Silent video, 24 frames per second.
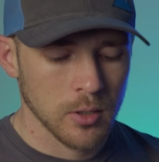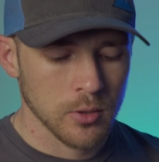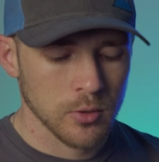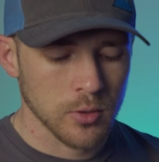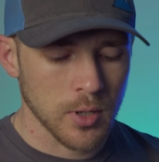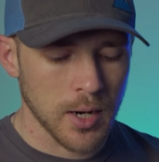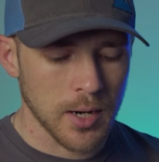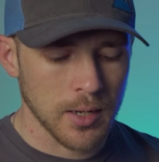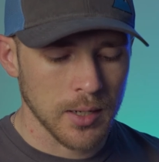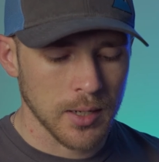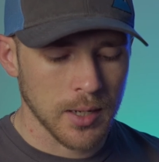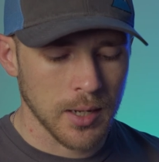
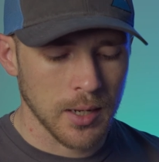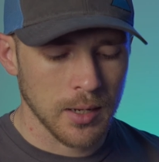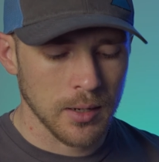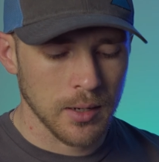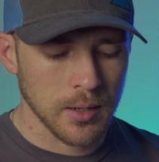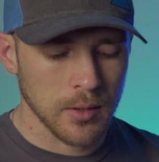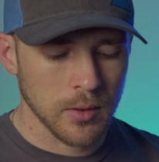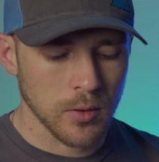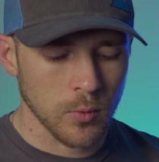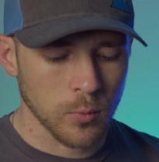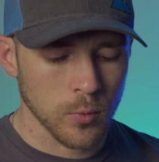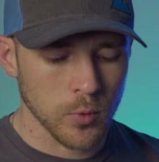Try to get
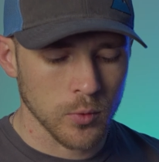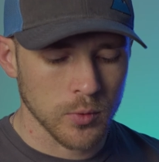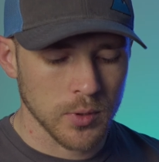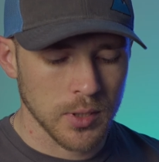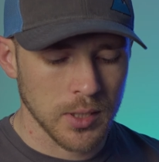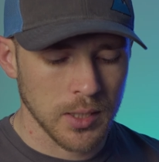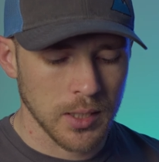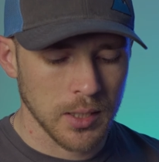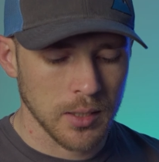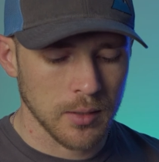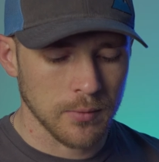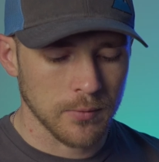in the
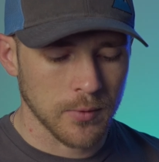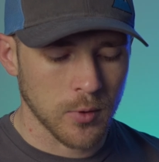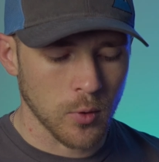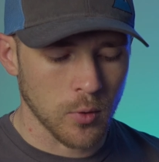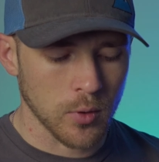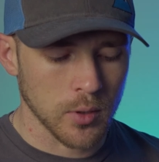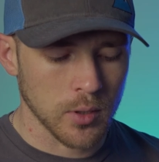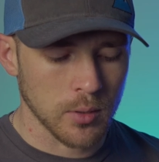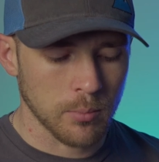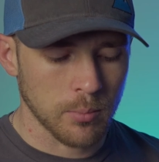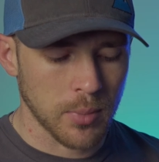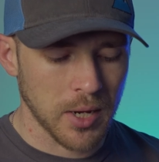routine of
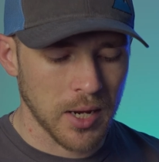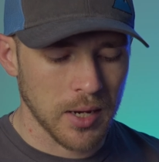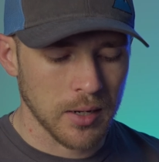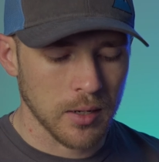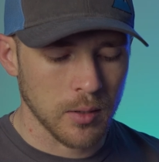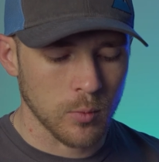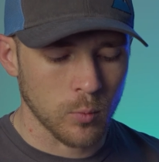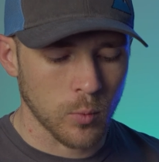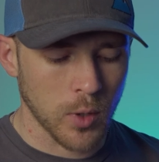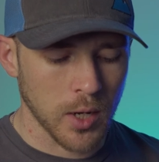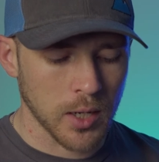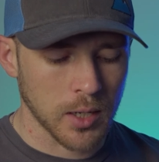going to bed
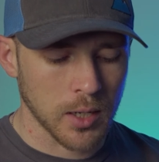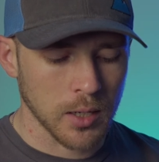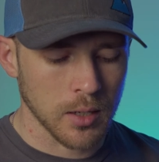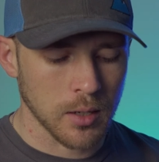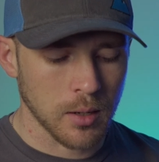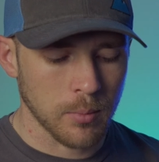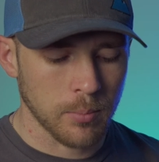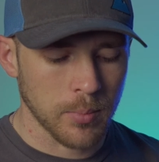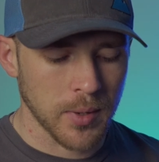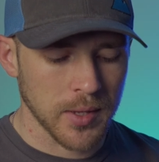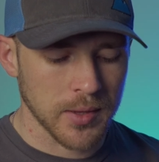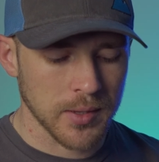and waking
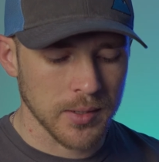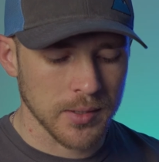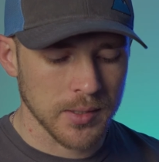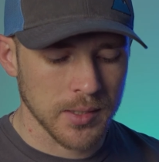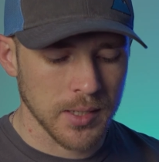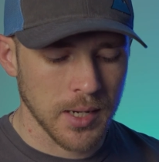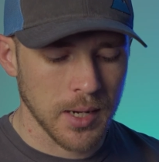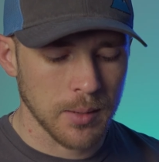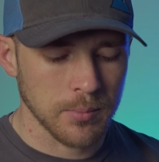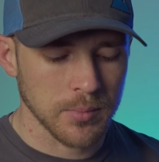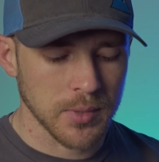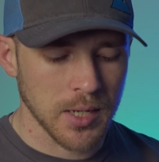up at the
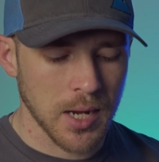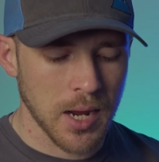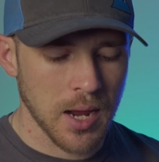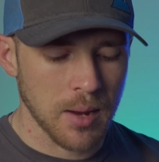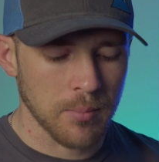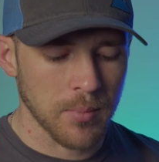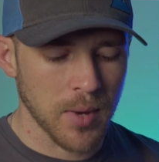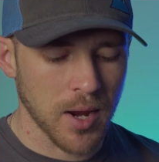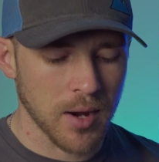same time